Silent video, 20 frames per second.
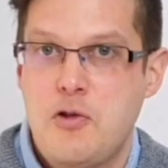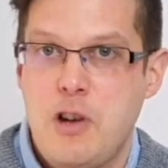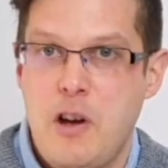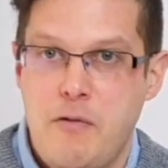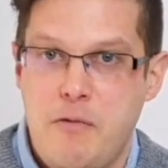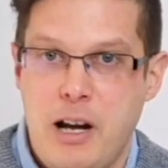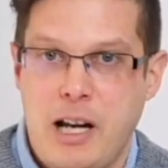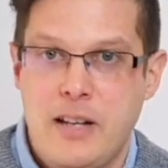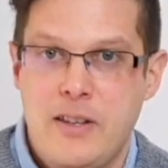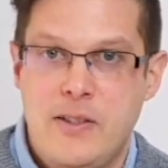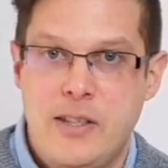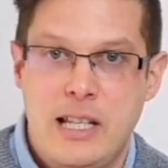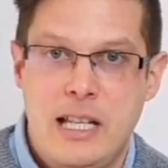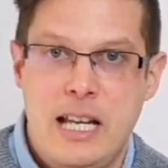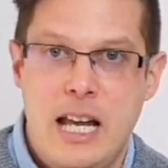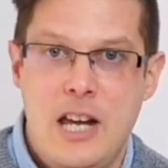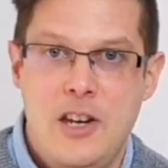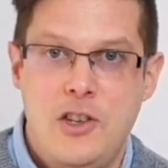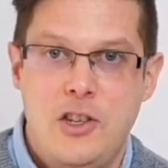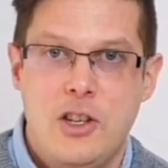of
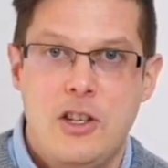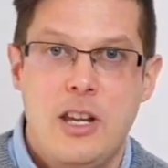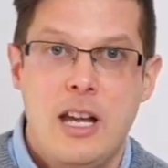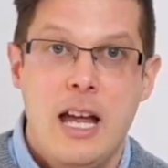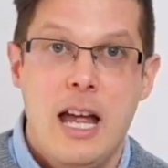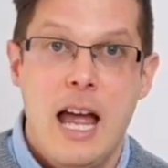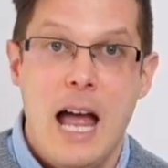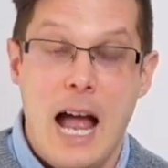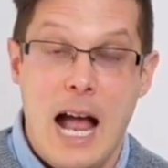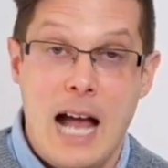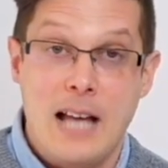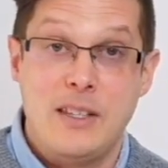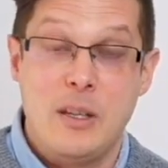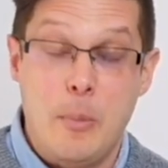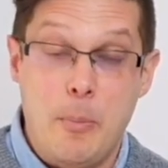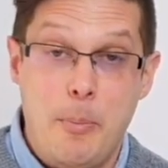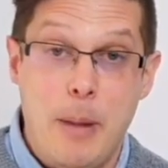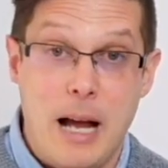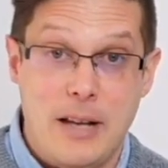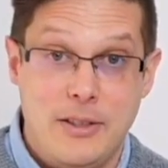reconciliation as
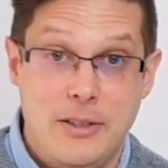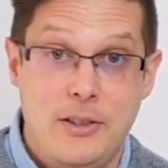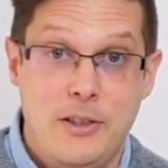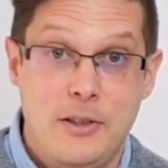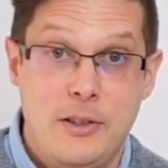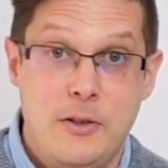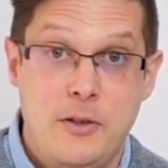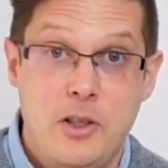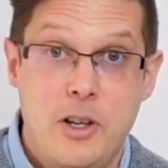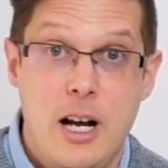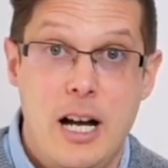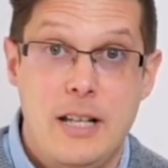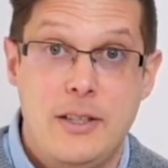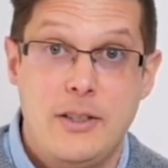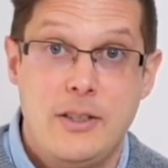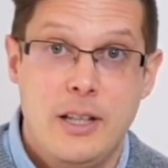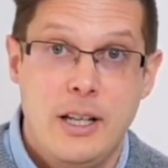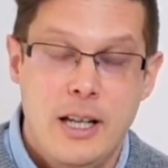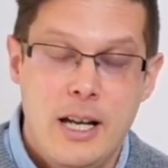ambassadors of Christ.